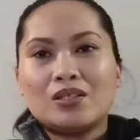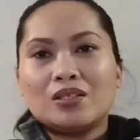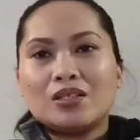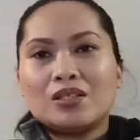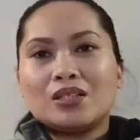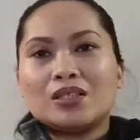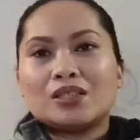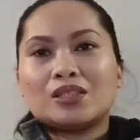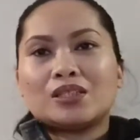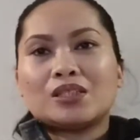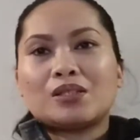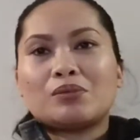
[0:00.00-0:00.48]

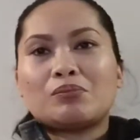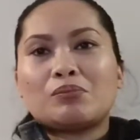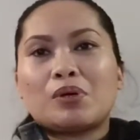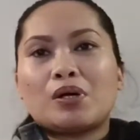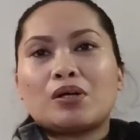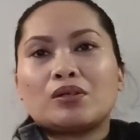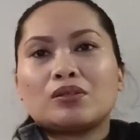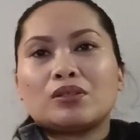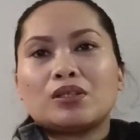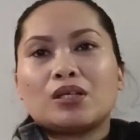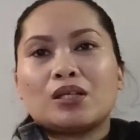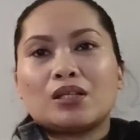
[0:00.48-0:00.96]
It's
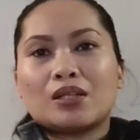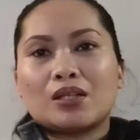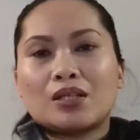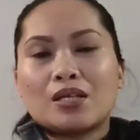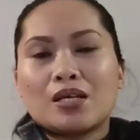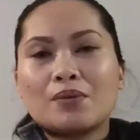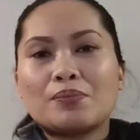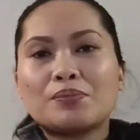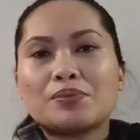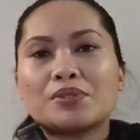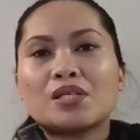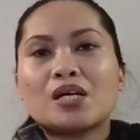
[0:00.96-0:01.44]
about the
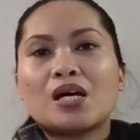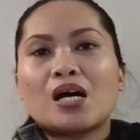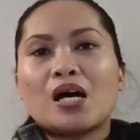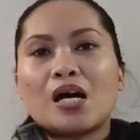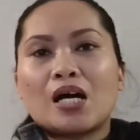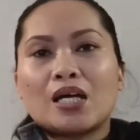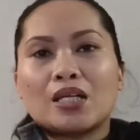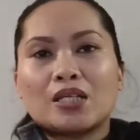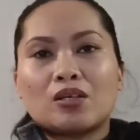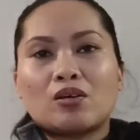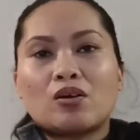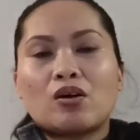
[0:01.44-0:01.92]
tips
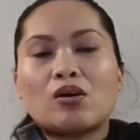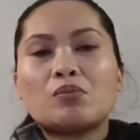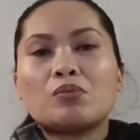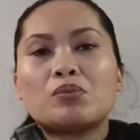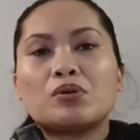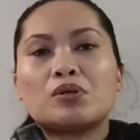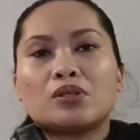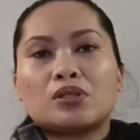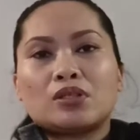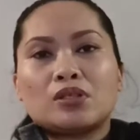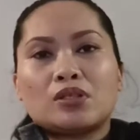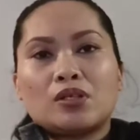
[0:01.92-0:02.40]
and
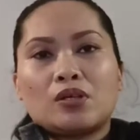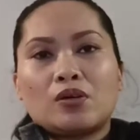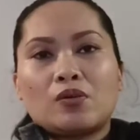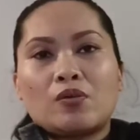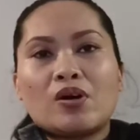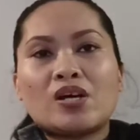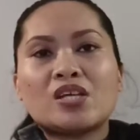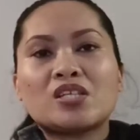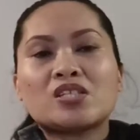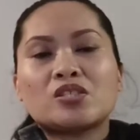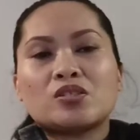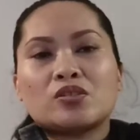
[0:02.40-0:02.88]
common
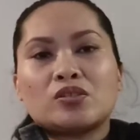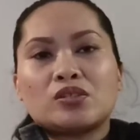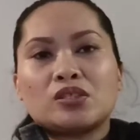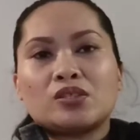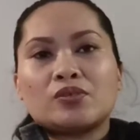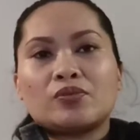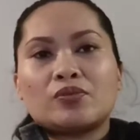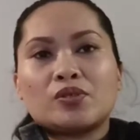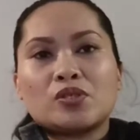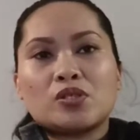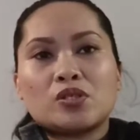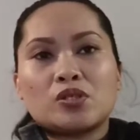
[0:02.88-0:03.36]
questions
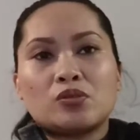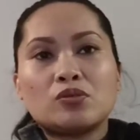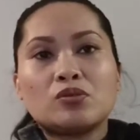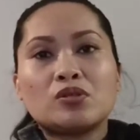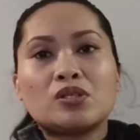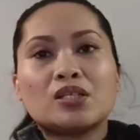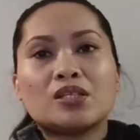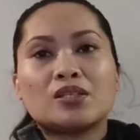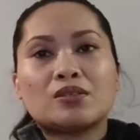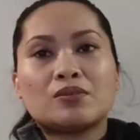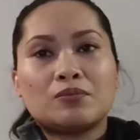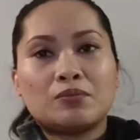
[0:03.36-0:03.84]
for
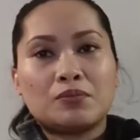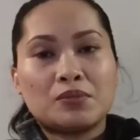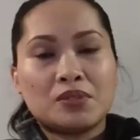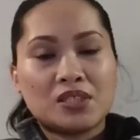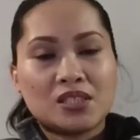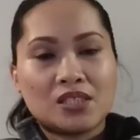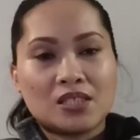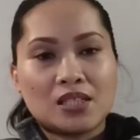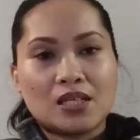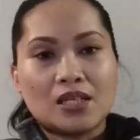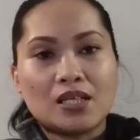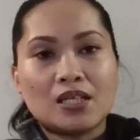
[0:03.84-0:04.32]
student
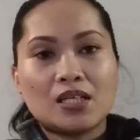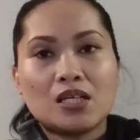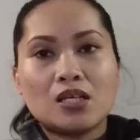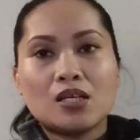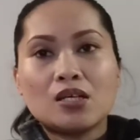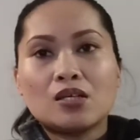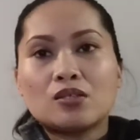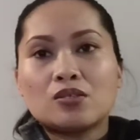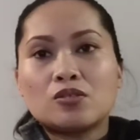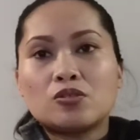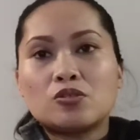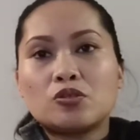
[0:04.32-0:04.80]
visa
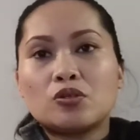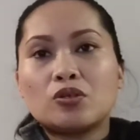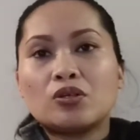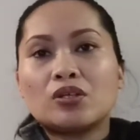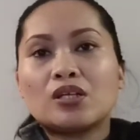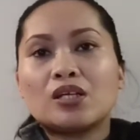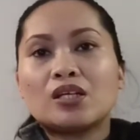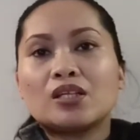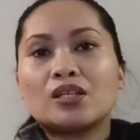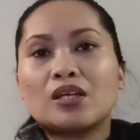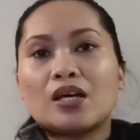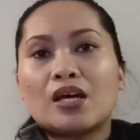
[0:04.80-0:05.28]

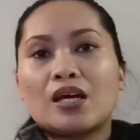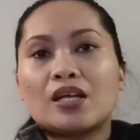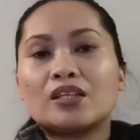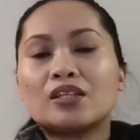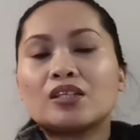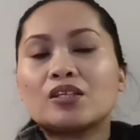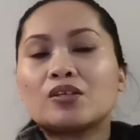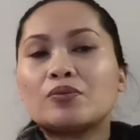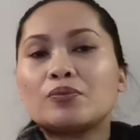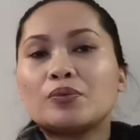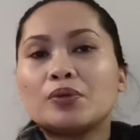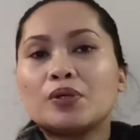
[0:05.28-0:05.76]
during the
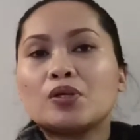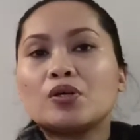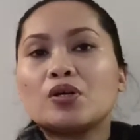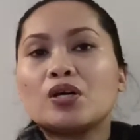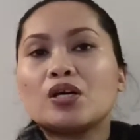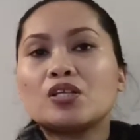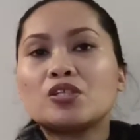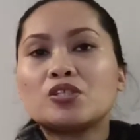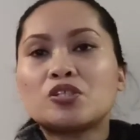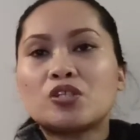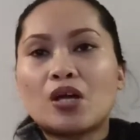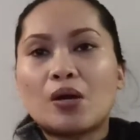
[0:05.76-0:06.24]
interview
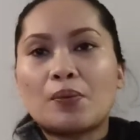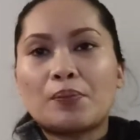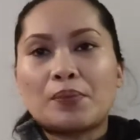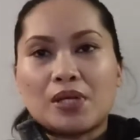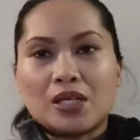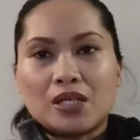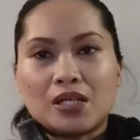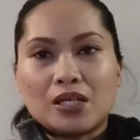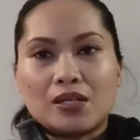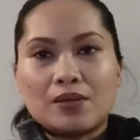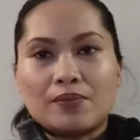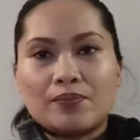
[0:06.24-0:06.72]
in
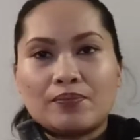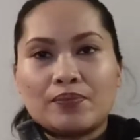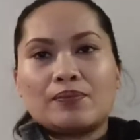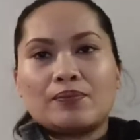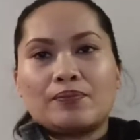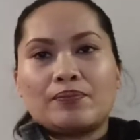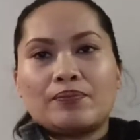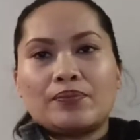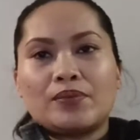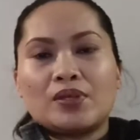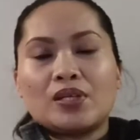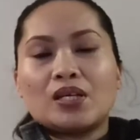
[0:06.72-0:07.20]
Germany
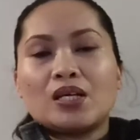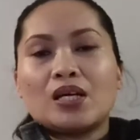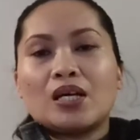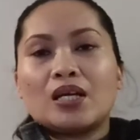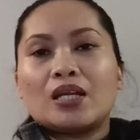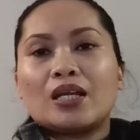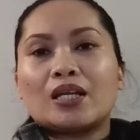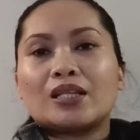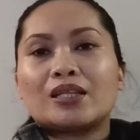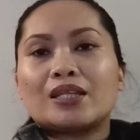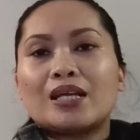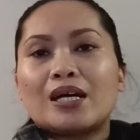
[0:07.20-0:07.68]

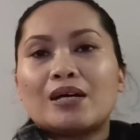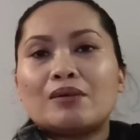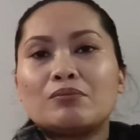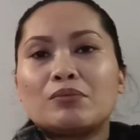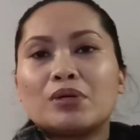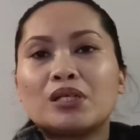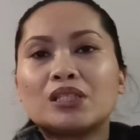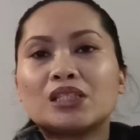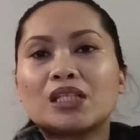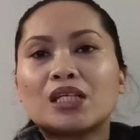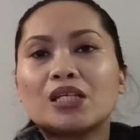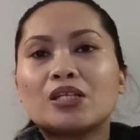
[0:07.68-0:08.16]
that the
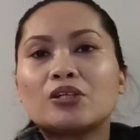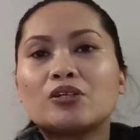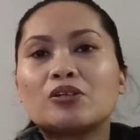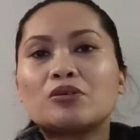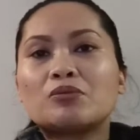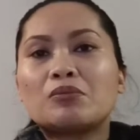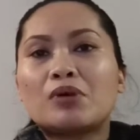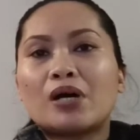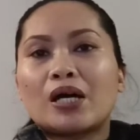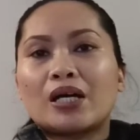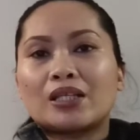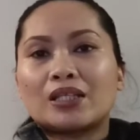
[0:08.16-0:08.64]
ambassador
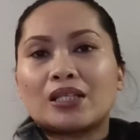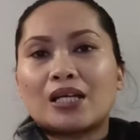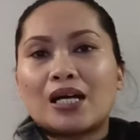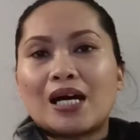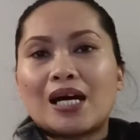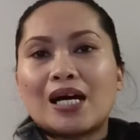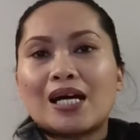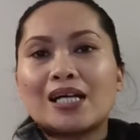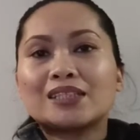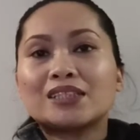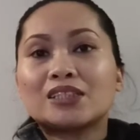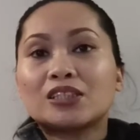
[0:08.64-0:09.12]
might
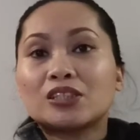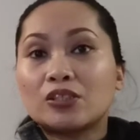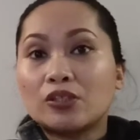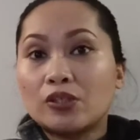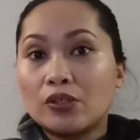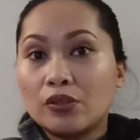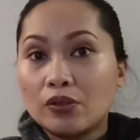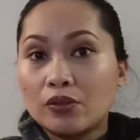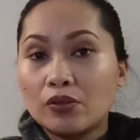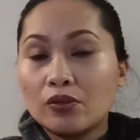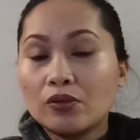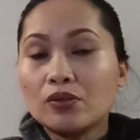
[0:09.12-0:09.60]
ask
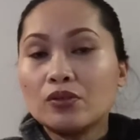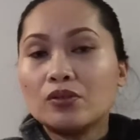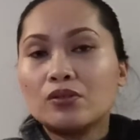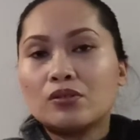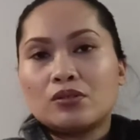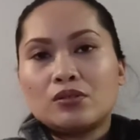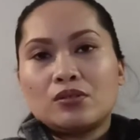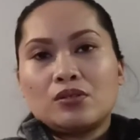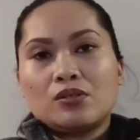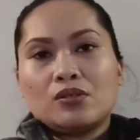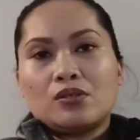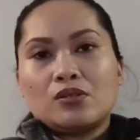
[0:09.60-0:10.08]
you
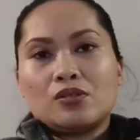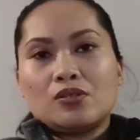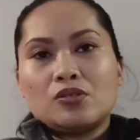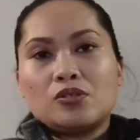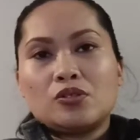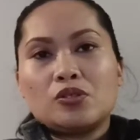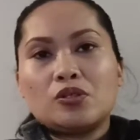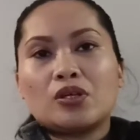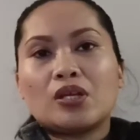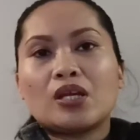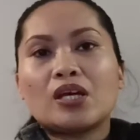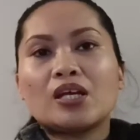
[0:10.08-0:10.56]

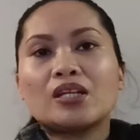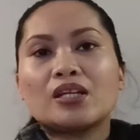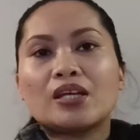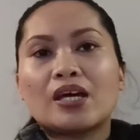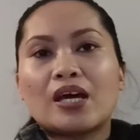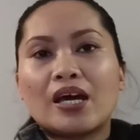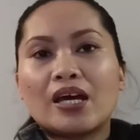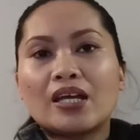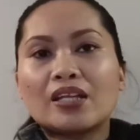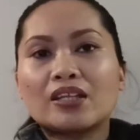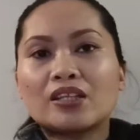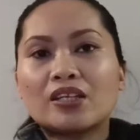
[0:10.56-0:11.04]
during the
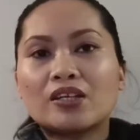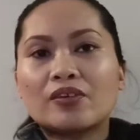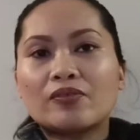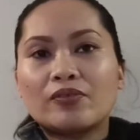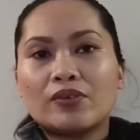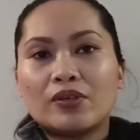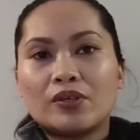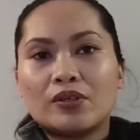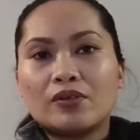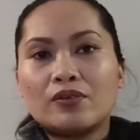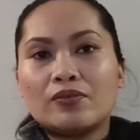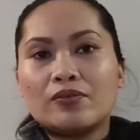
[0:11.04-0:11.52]

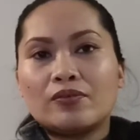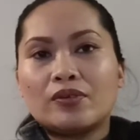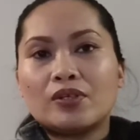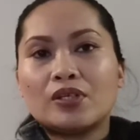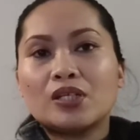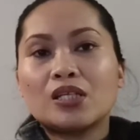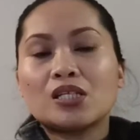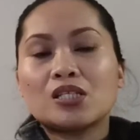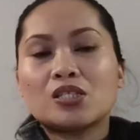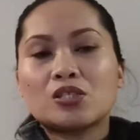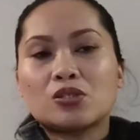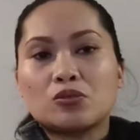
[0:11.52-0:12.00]
interview for
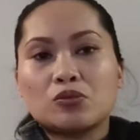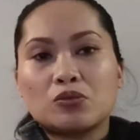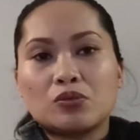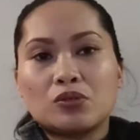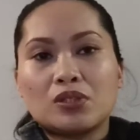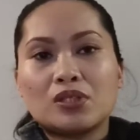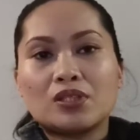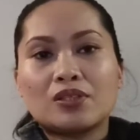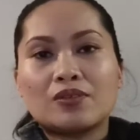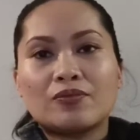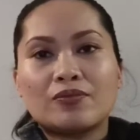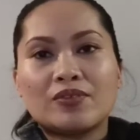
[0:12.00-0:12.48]
the
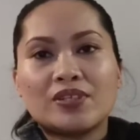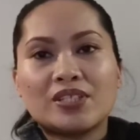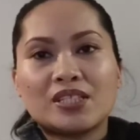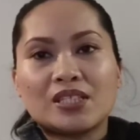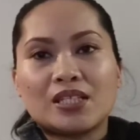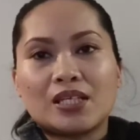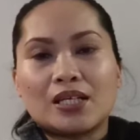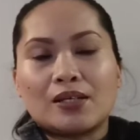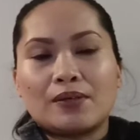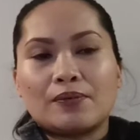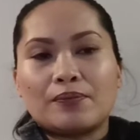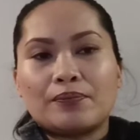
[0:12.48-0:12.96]
student visa.